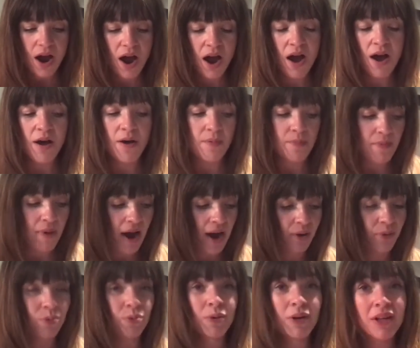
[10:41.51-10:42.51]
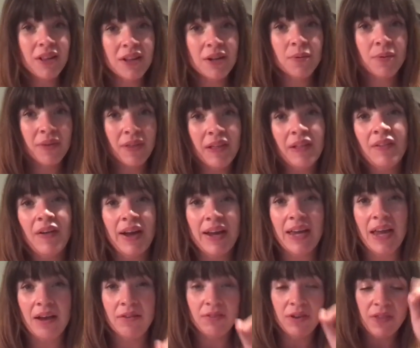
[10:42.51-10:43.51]
I really, really like
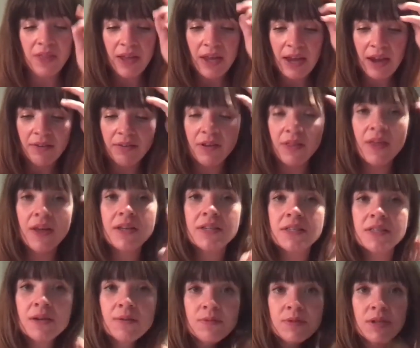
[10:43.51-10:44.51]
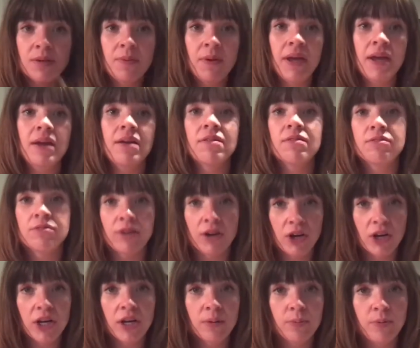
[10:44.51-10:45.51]
everything. Everything seems to be a
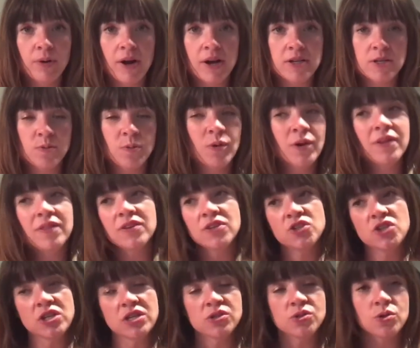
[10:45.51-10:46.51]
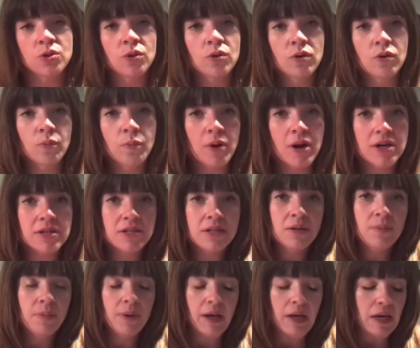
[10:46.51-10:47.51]
very good price point. The jeans are a little
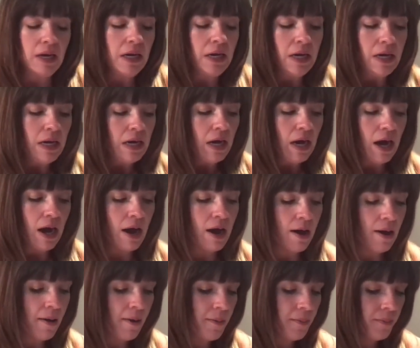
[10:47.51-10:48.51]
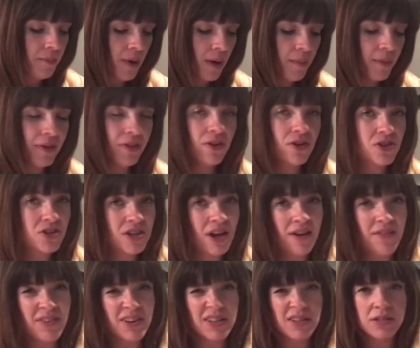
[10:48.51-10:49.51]
pricey, but I mean, they're
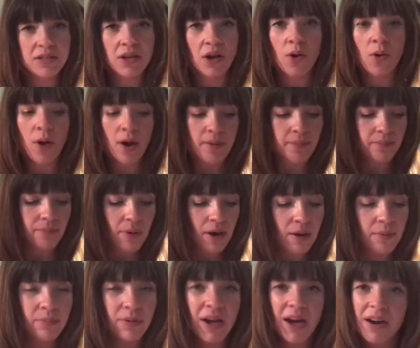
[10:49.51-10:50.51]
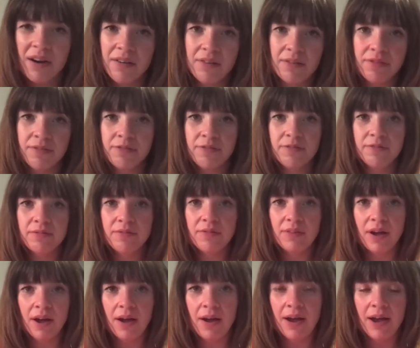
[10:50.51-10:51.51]
$7, so I'm kind of,
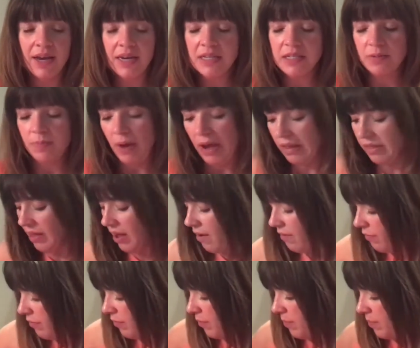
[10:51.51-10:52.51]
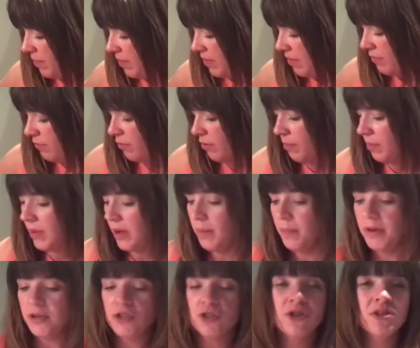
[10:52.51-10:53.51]
I expect that from them.
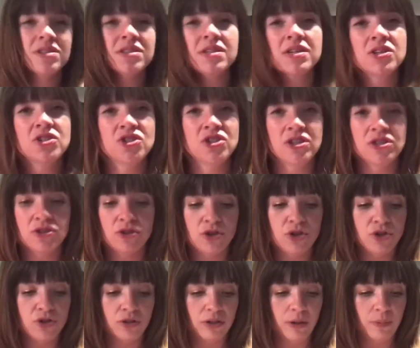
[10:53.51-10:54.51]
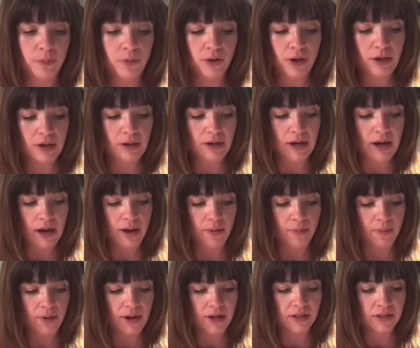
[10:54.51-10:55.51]
And Trendsend jeans are usually pretty
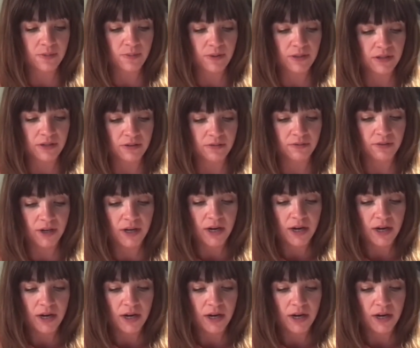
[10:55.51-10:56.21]
expensive.